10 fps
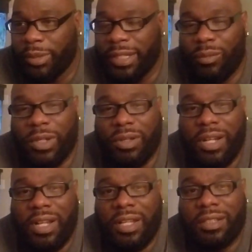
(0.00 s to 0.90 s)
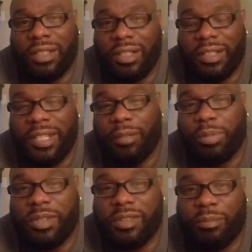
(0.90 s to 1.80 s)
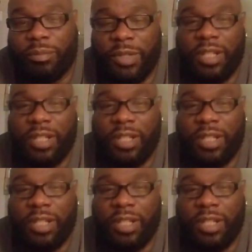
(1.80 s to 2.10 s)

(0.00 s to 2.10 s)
but they will. Look, it'll put some